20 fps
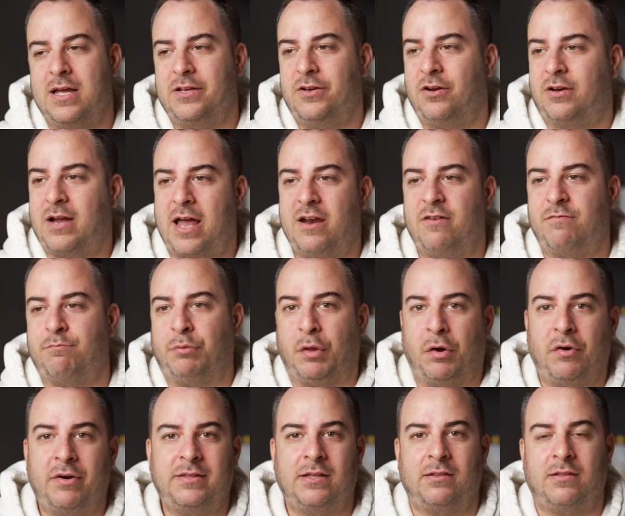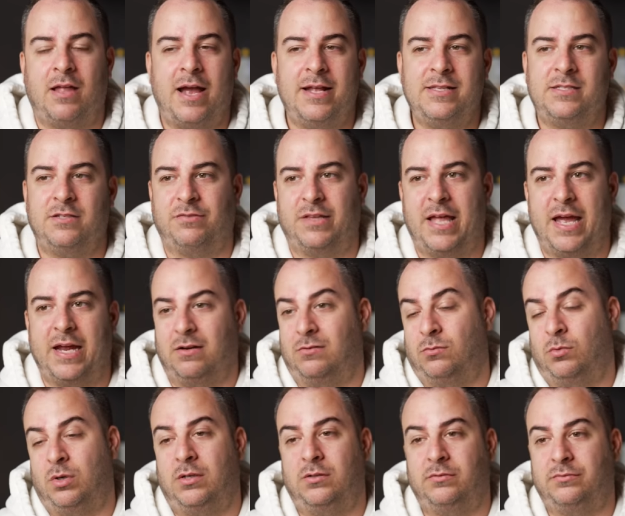you're kind of blurring the lines of like,
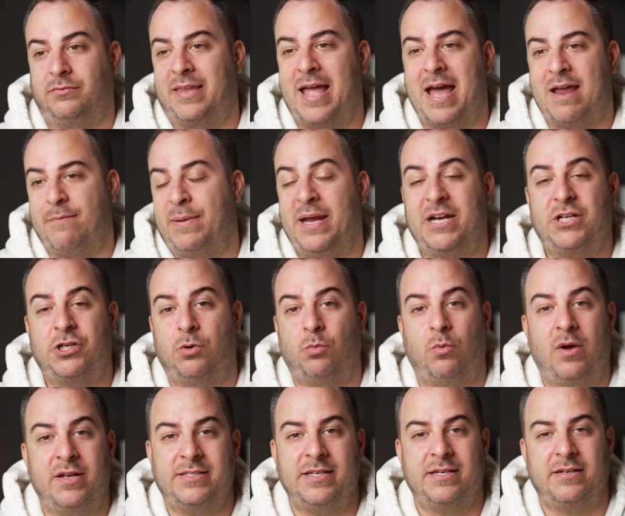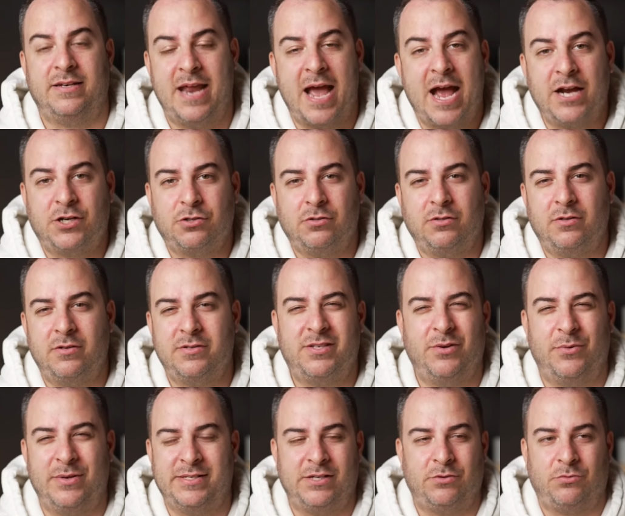well, that picture wasn't natural,
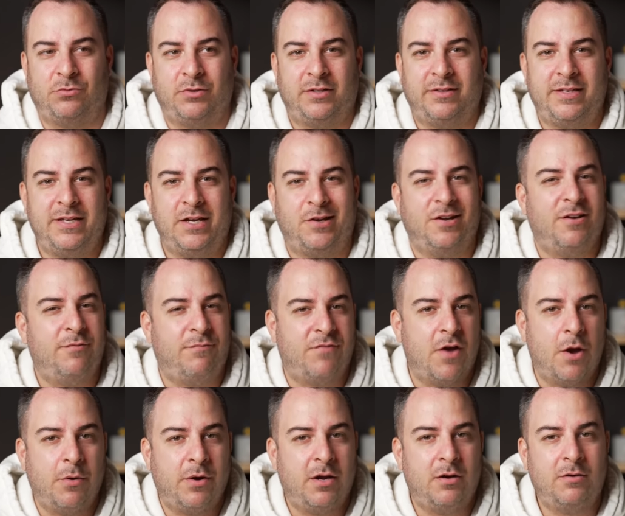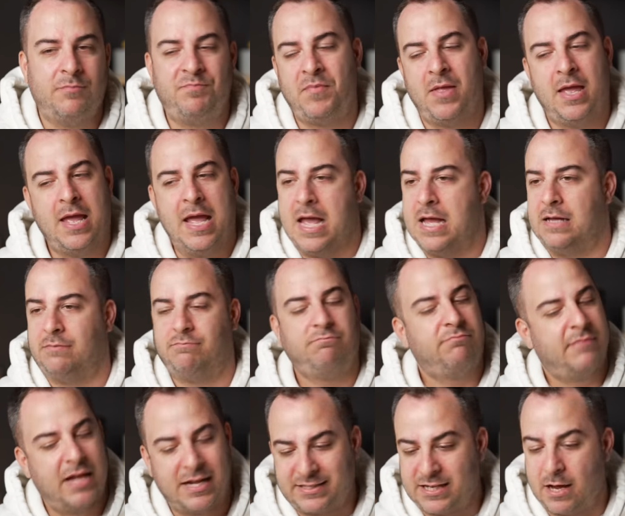so is it really a good photo?
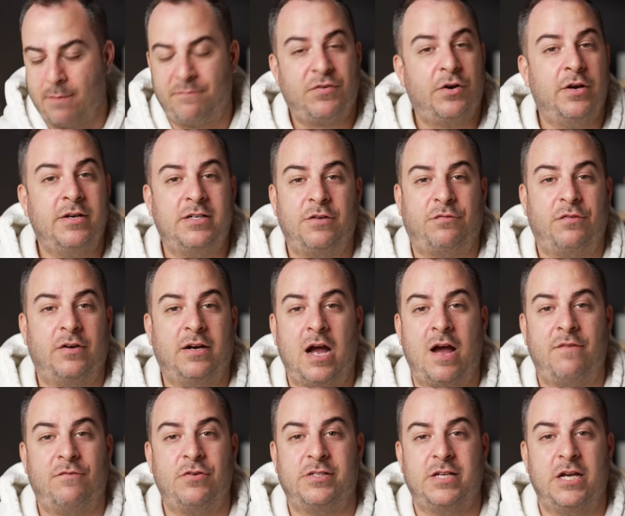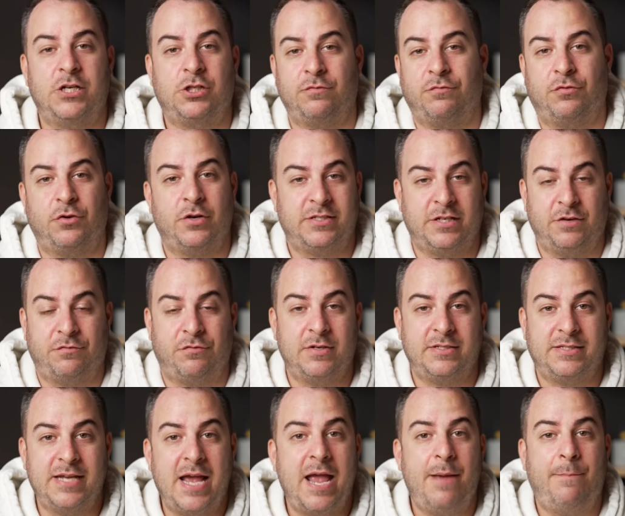that's up for a different conversation for a different
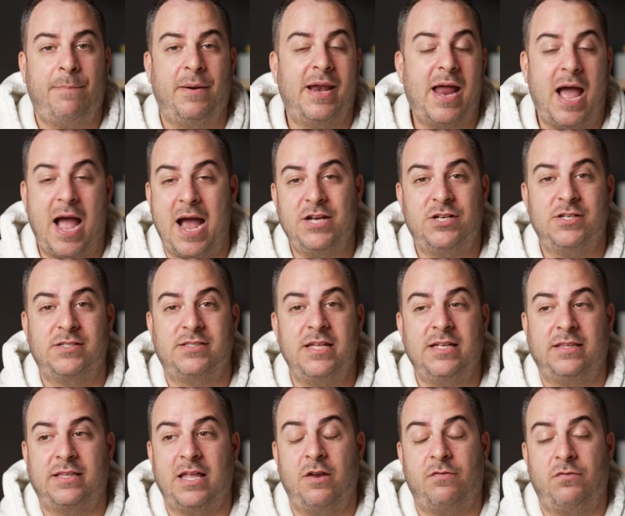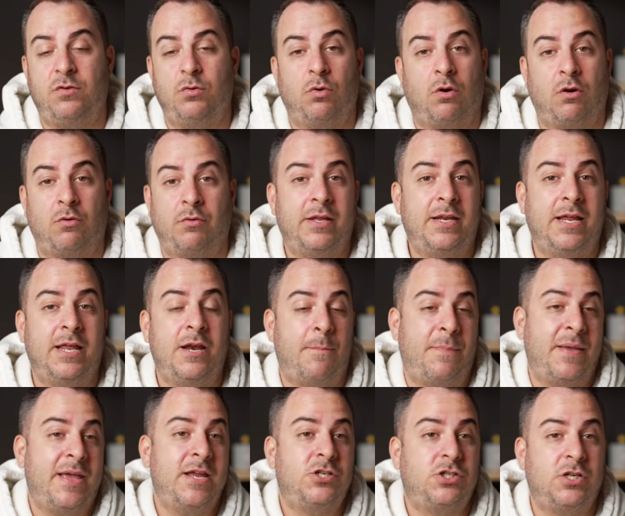day. But I just think that if you are in a
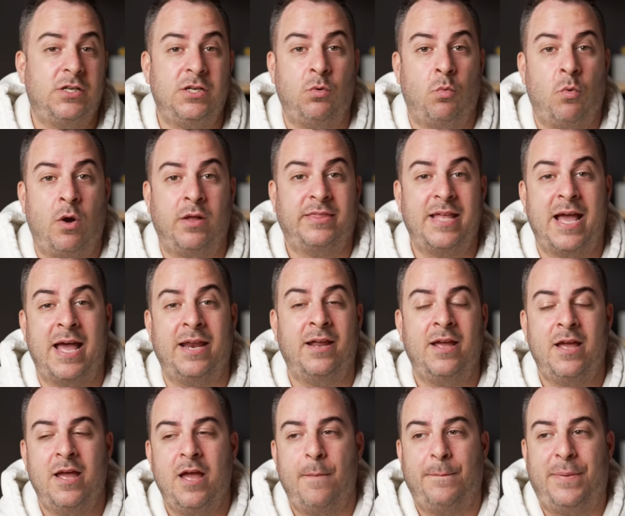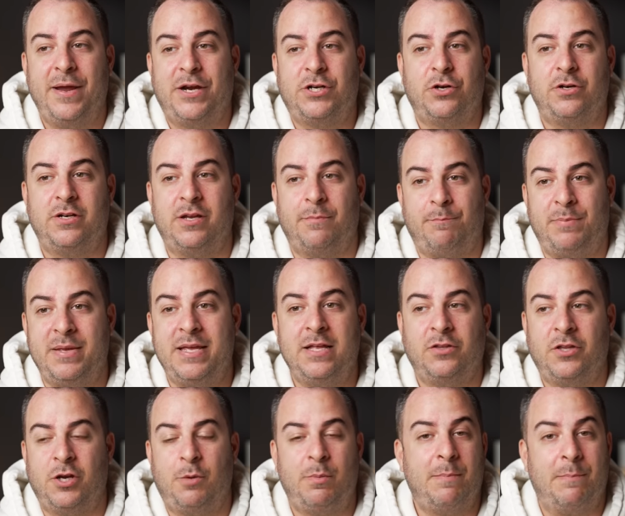pinch and you want that picture to be a
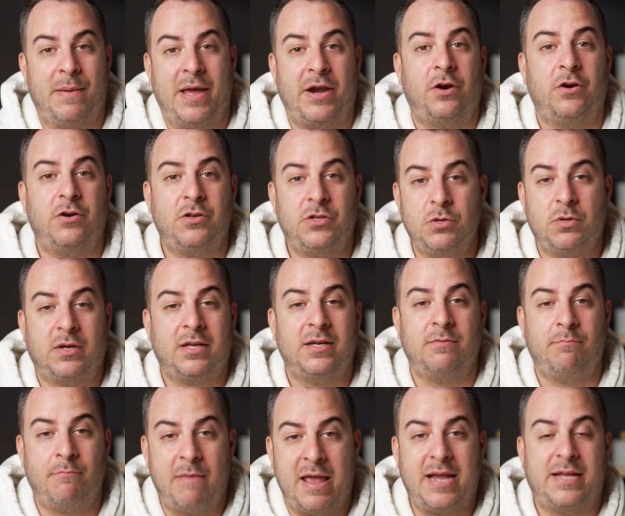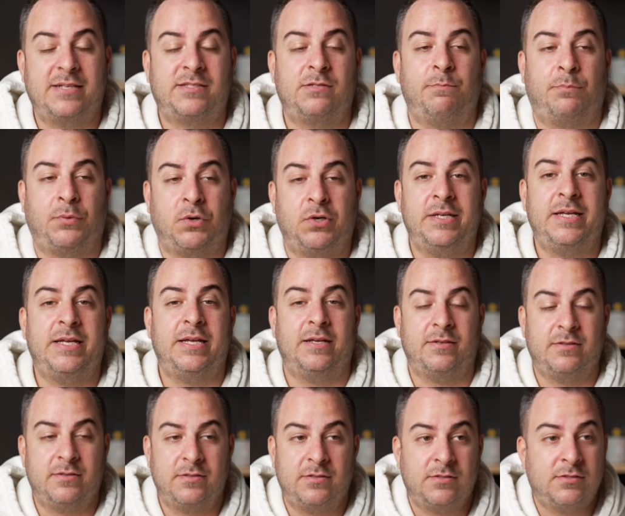little bit better, you can make some pretty
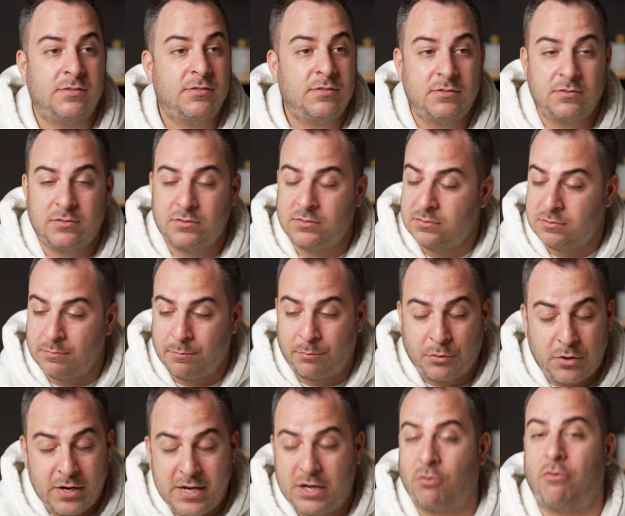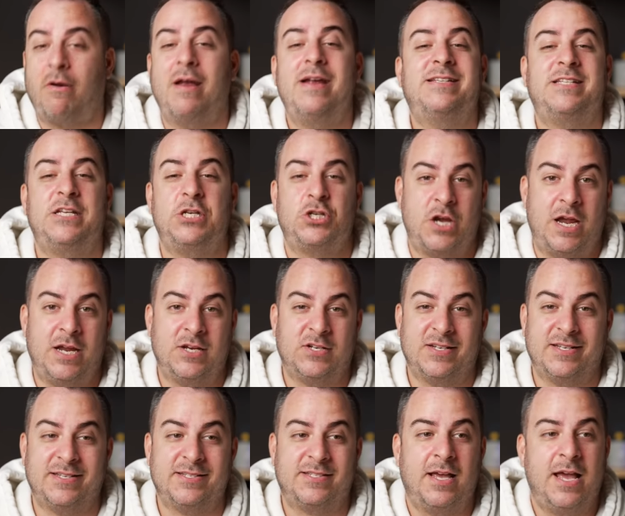some pretty crazy
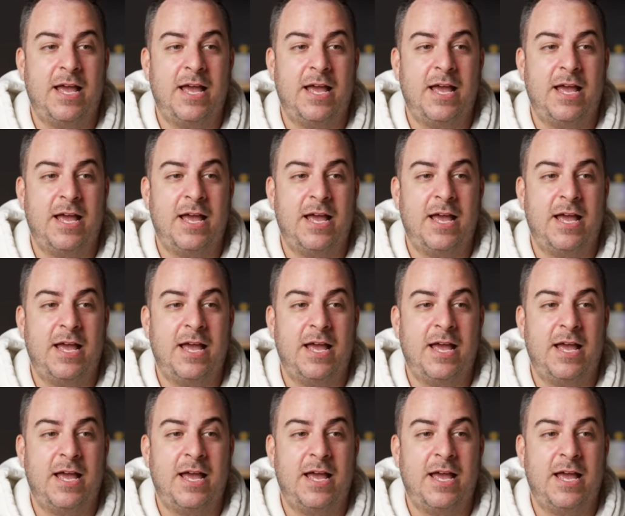changes.